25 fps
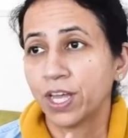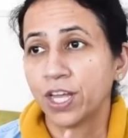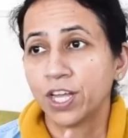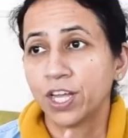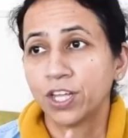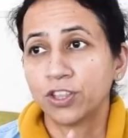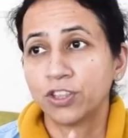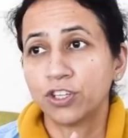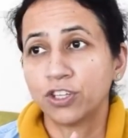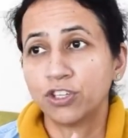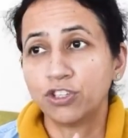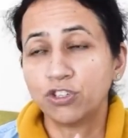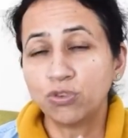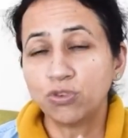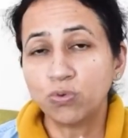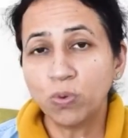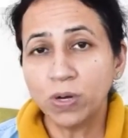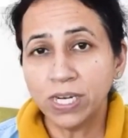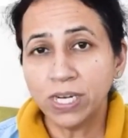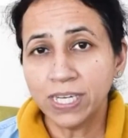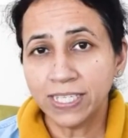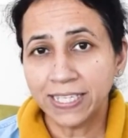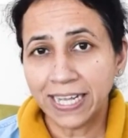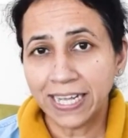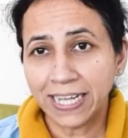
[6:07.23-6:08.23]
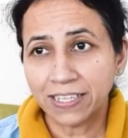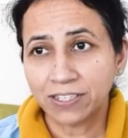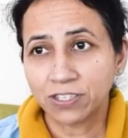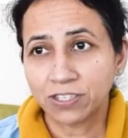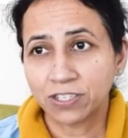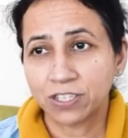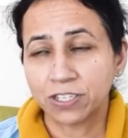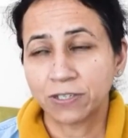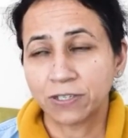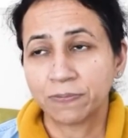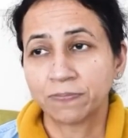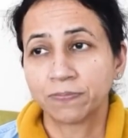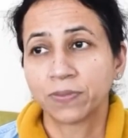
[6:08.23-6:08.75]
The dual
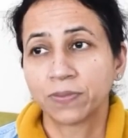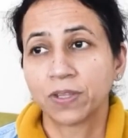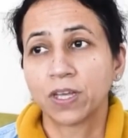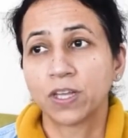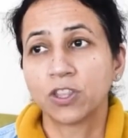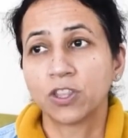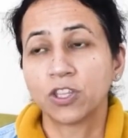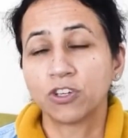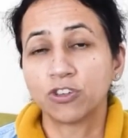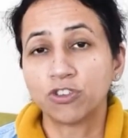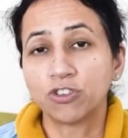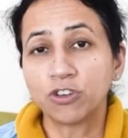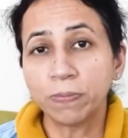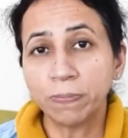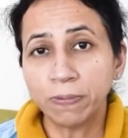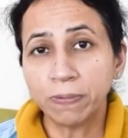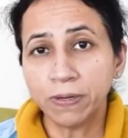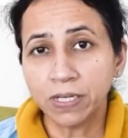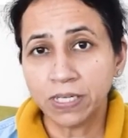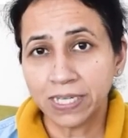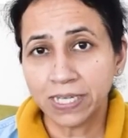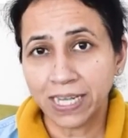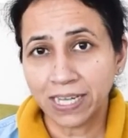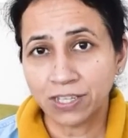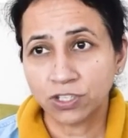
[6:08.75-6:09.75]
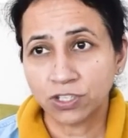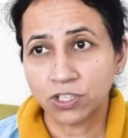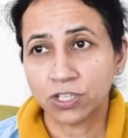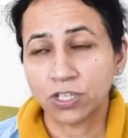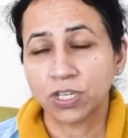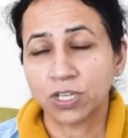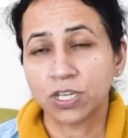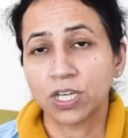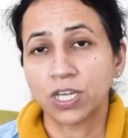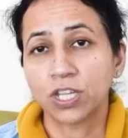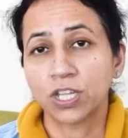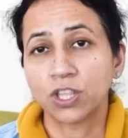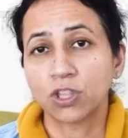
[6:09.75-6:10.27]
test, the triple test,
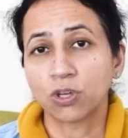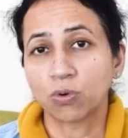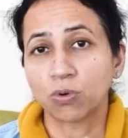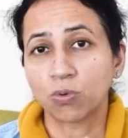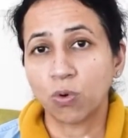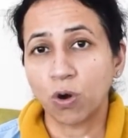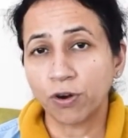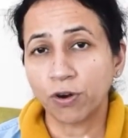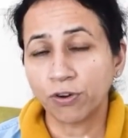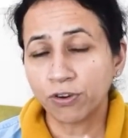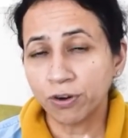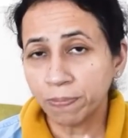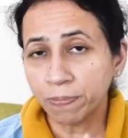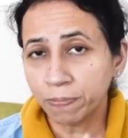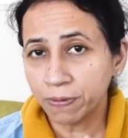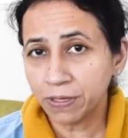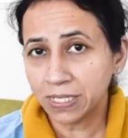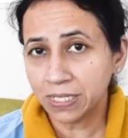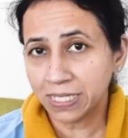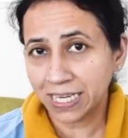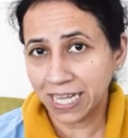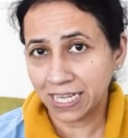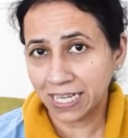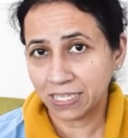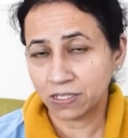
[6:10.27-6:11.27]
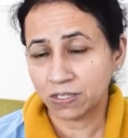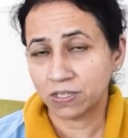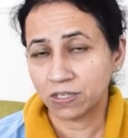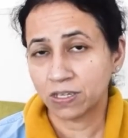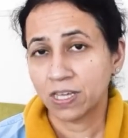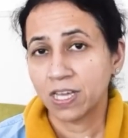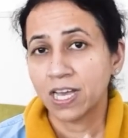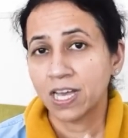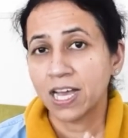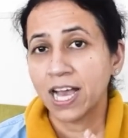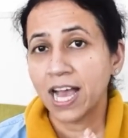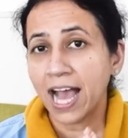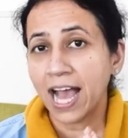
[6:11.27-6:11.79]
the quadruple test,
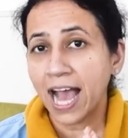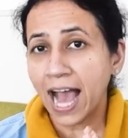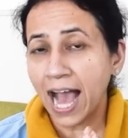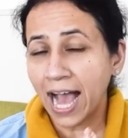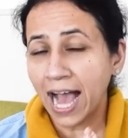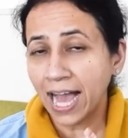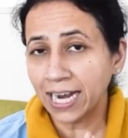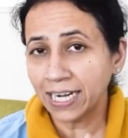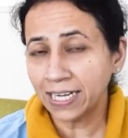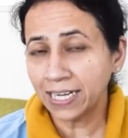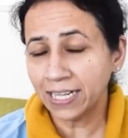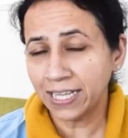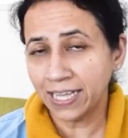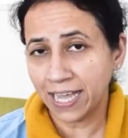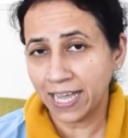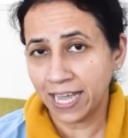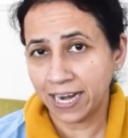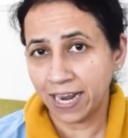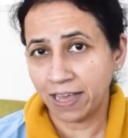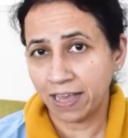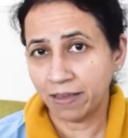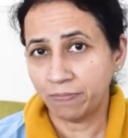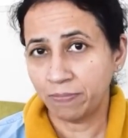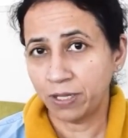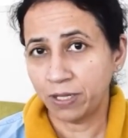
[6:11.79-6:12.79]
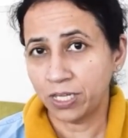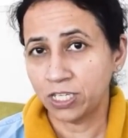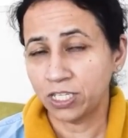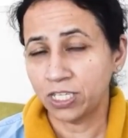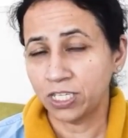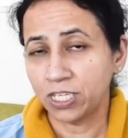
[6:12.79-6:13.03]
and the NIPT,